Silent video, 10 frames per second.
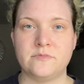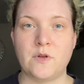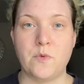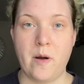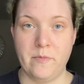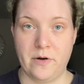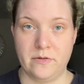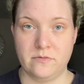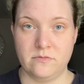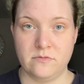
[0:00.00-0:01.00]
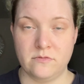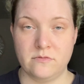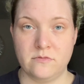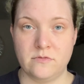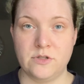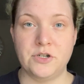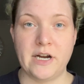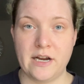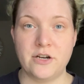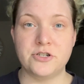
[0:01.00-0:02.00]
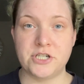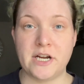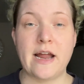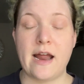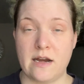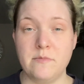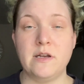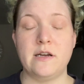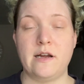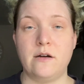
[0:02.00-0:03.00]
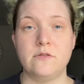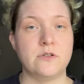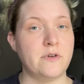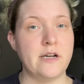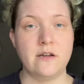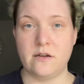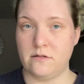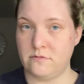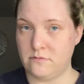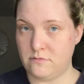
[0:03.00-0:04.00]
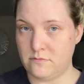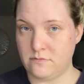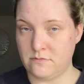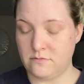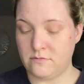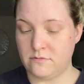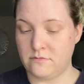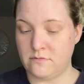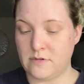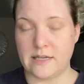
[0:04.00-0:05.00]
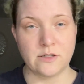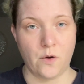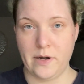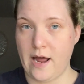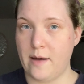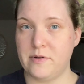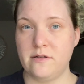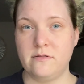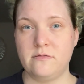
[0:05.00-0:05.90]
Remember, you're getting your shit any minute now. It's already done. It's going to happen.